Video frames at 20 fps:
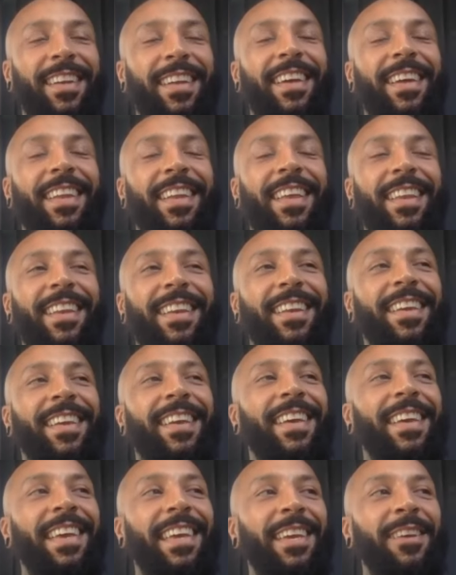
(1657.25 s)
And then
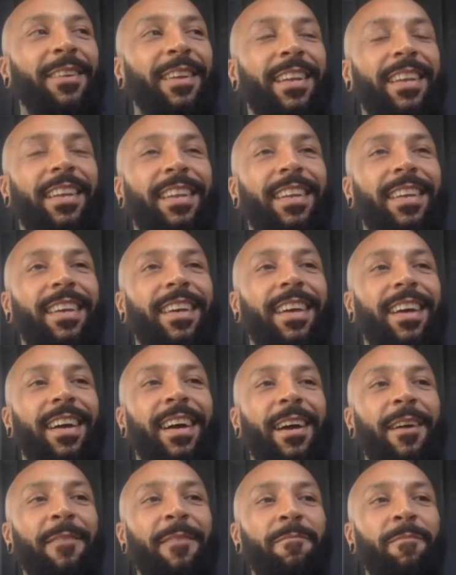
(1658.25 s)
he went,
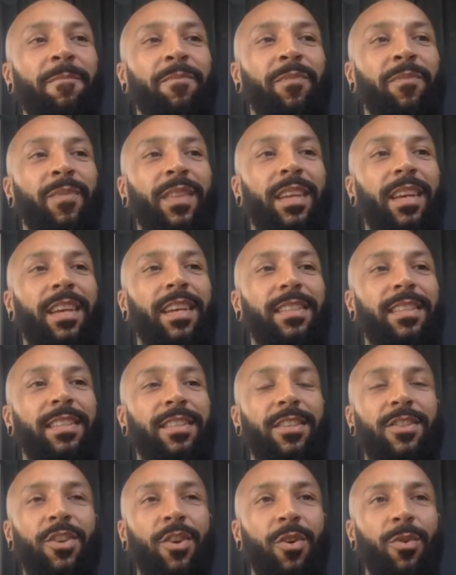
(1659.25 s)
um, "Is this
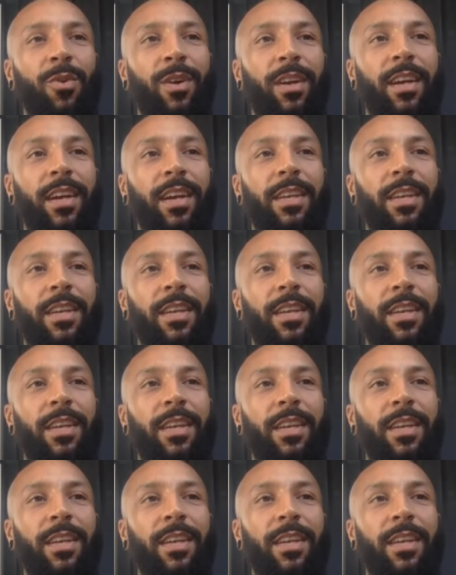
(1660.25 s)
a joke?"